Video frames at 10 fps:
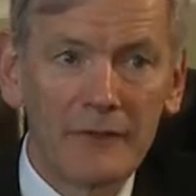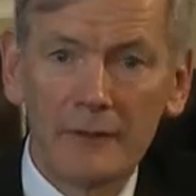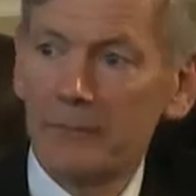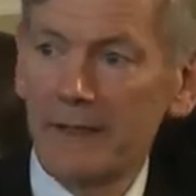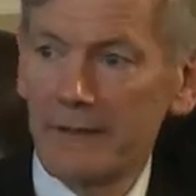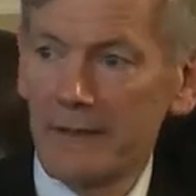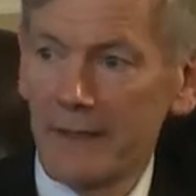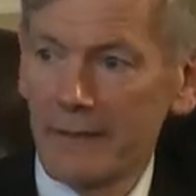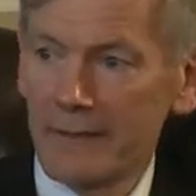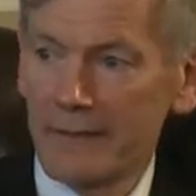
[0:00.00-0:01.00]
a lot better
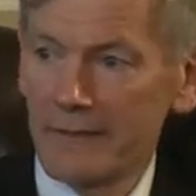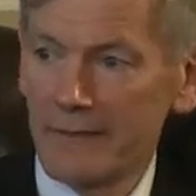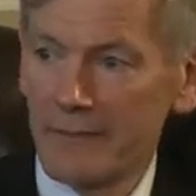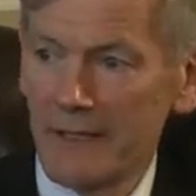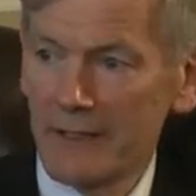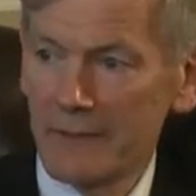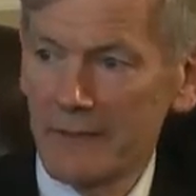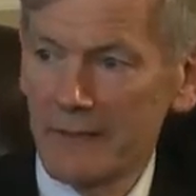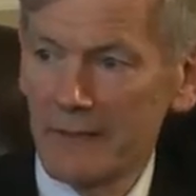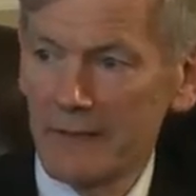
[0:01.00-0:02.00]
now than it did back at the
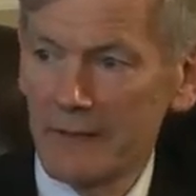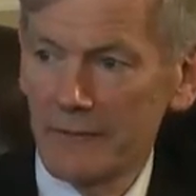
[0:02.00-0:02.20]
beginning of the year.